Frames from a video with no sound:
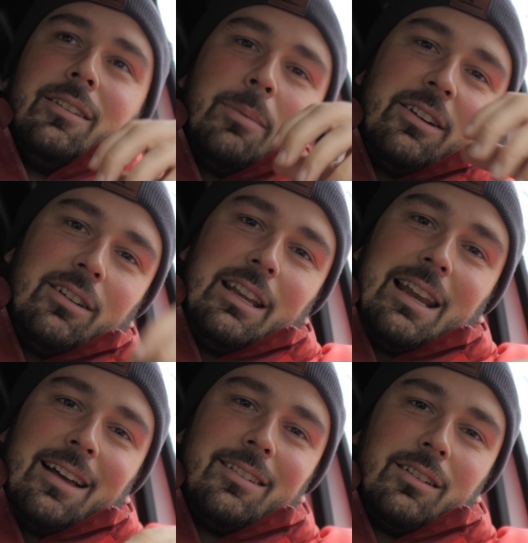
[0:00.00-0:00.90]
especially
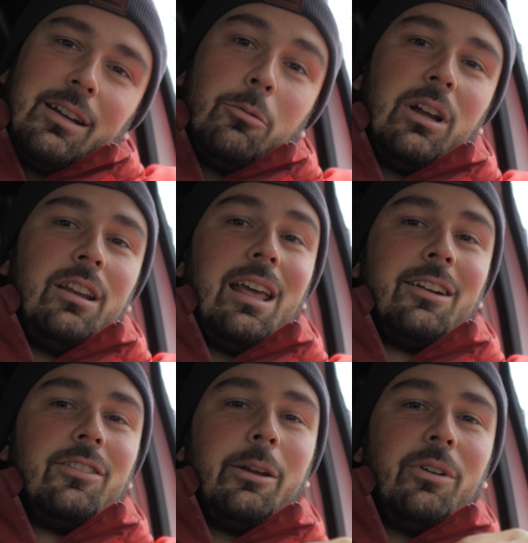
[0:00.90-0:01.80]
last year when
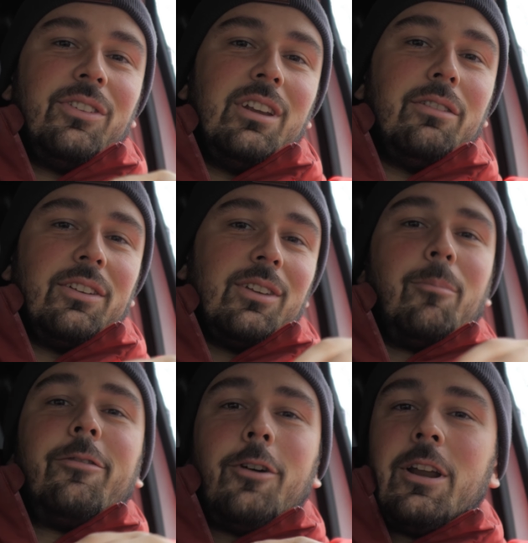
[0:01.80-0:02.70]
actually receiving
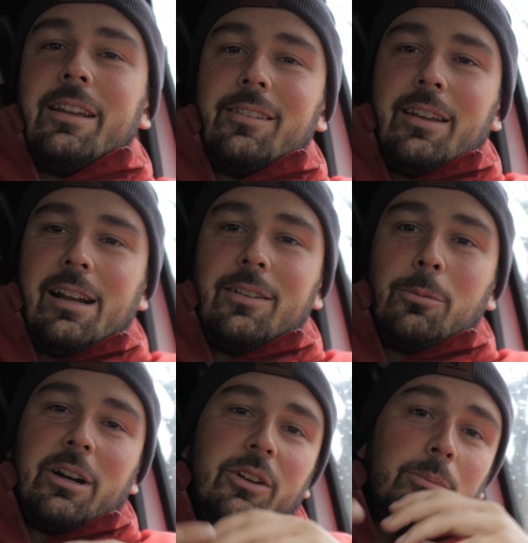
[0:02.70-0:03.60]
some foiling sails,
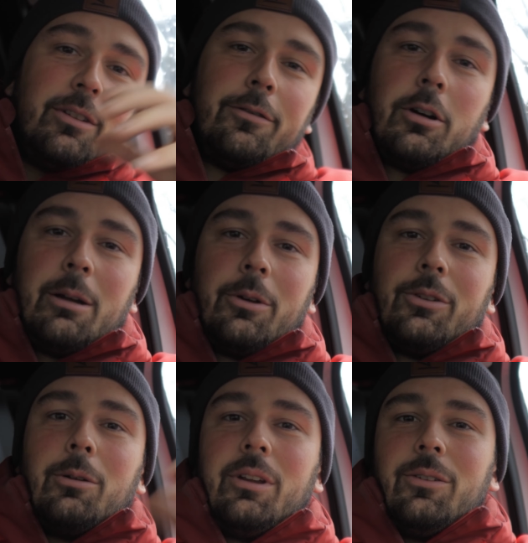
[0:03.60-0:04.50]
whereas before I
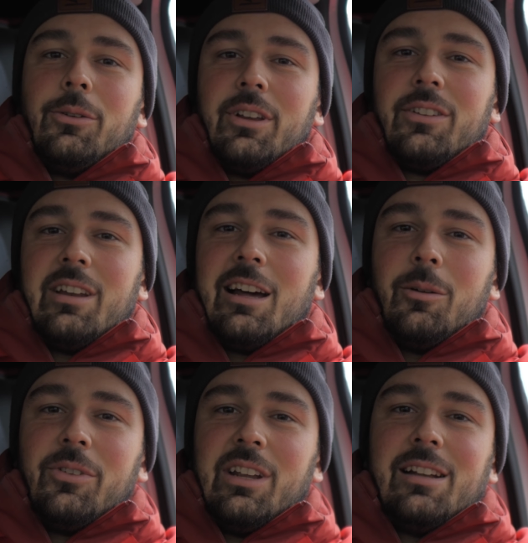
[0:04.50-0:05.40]
was always using
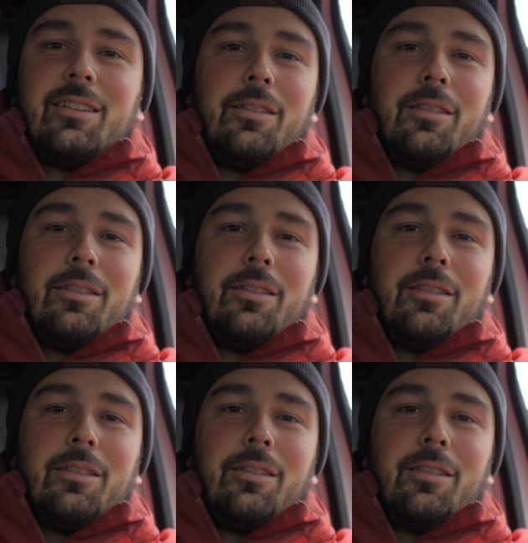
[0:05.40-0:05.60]
slalom sails.